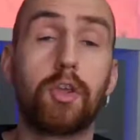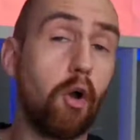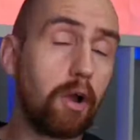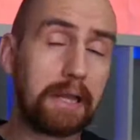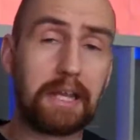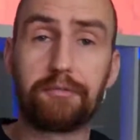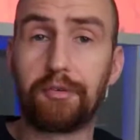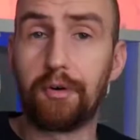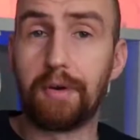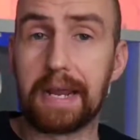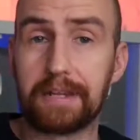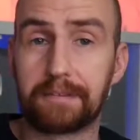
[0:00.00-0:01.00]
Your click-through
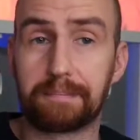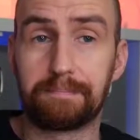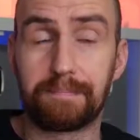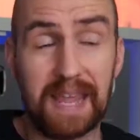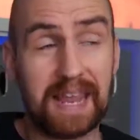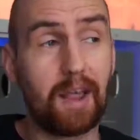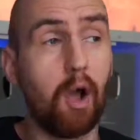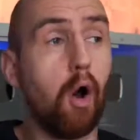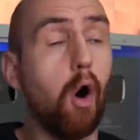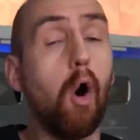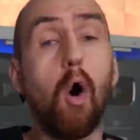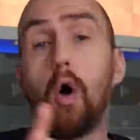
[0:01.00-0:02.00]
rate, in
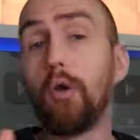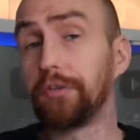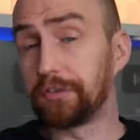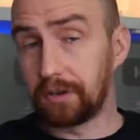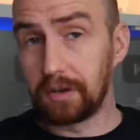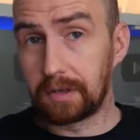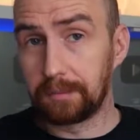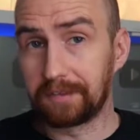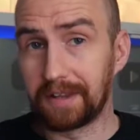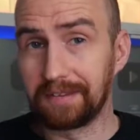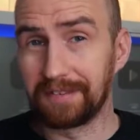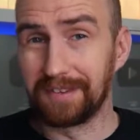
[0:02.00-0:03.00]
all
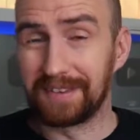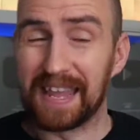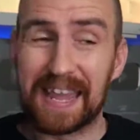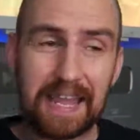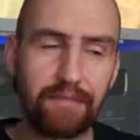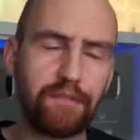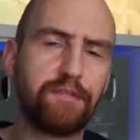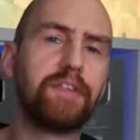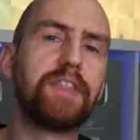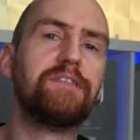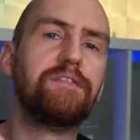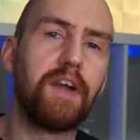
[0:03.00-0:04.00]
circumstances, even for
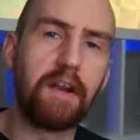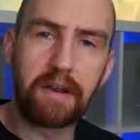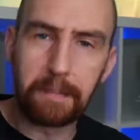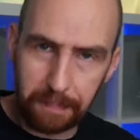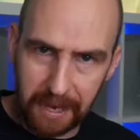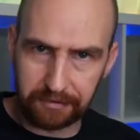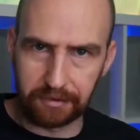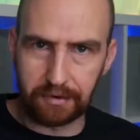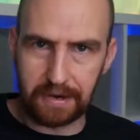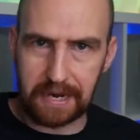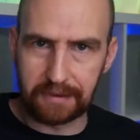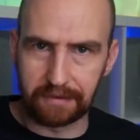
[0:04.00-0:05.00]
the very best
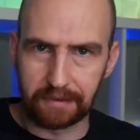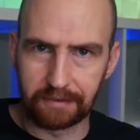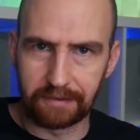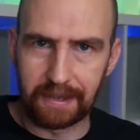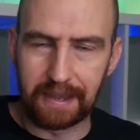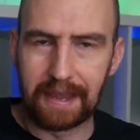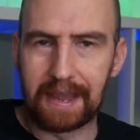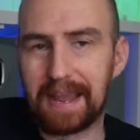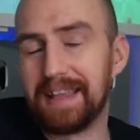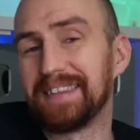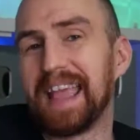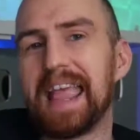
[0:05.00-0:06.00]
creators,
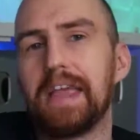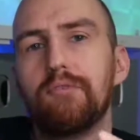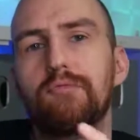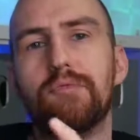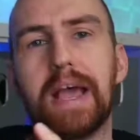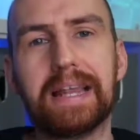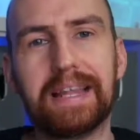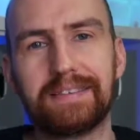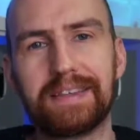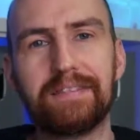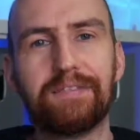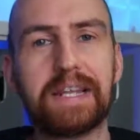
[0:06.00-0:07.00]
is a
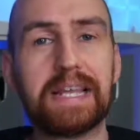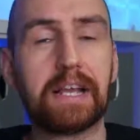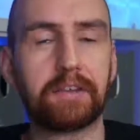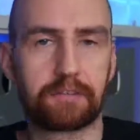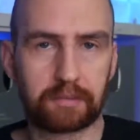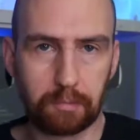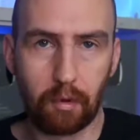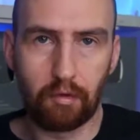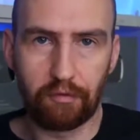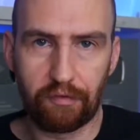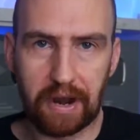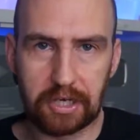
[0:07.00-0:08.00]
relatively
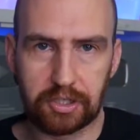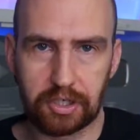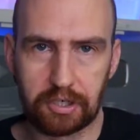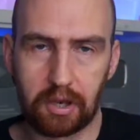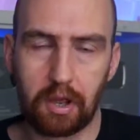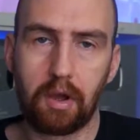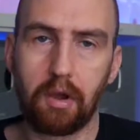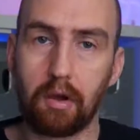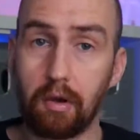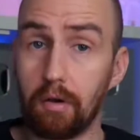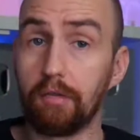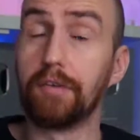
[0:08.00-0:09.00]
small fraction
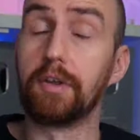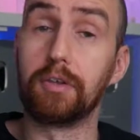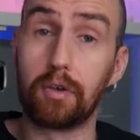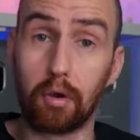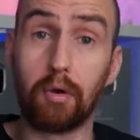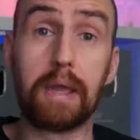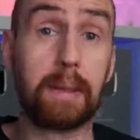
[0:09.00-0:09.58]
of your